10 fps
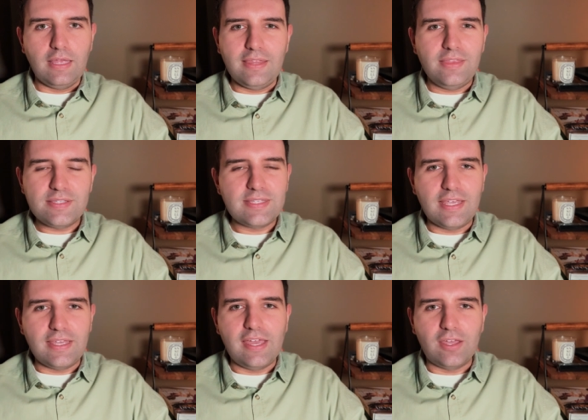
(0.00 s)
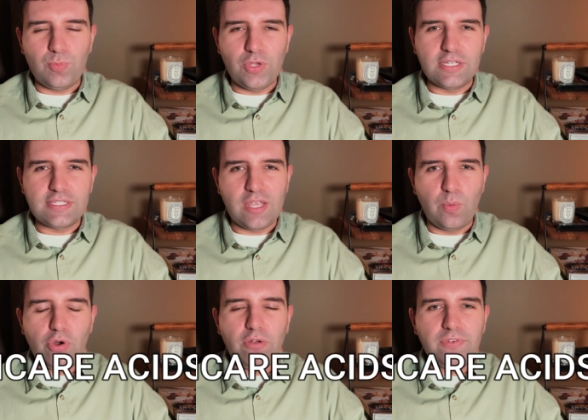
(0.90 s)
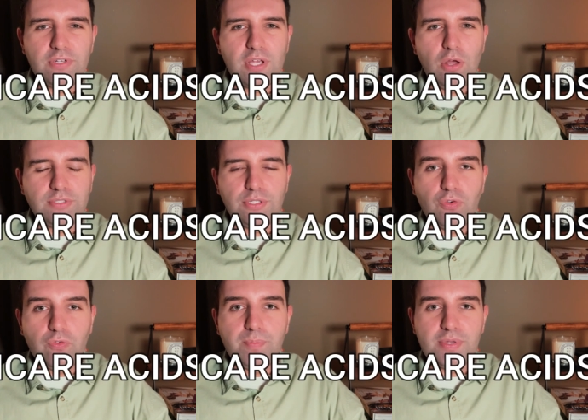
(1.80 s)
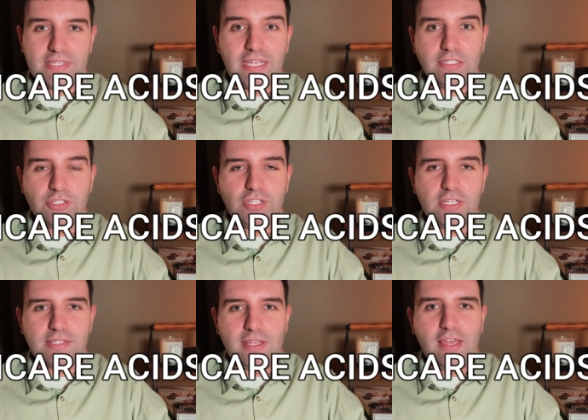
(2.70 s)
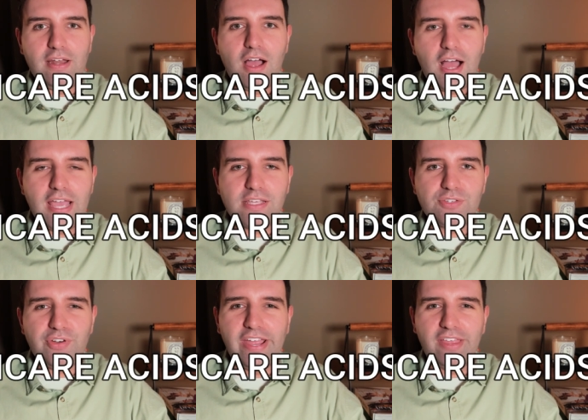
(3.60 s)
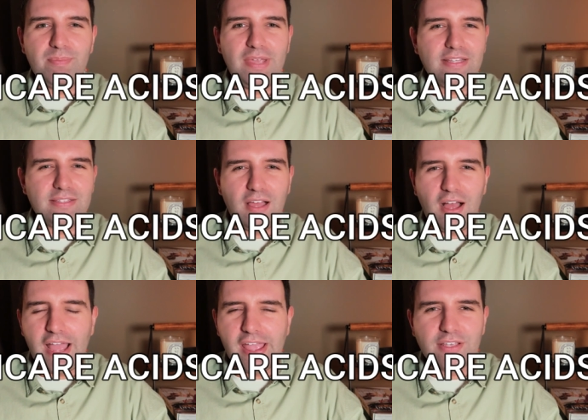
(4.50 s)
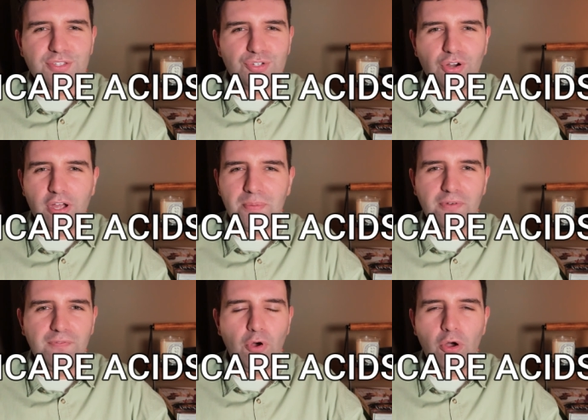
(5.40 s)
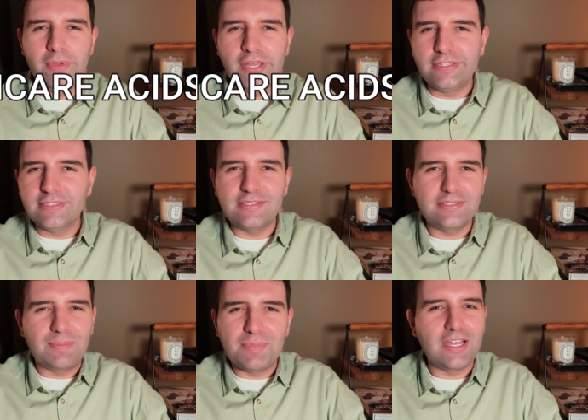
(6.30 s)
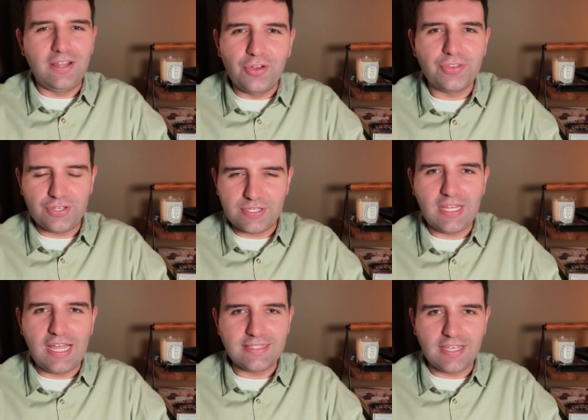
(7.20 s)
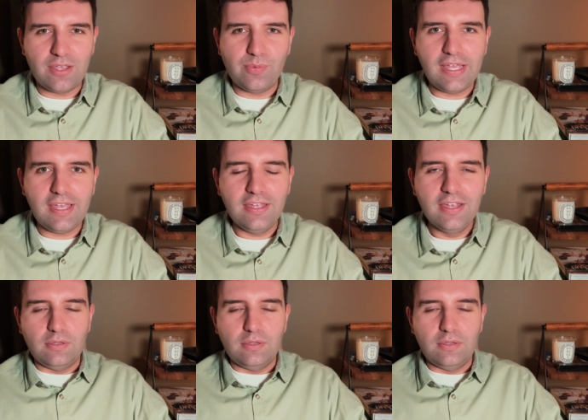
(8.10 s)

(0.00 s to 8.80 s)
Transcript: In the skincare community, we're often told to look for percentages and that a higher strength means higher, stronger performance, something along those lines anyway.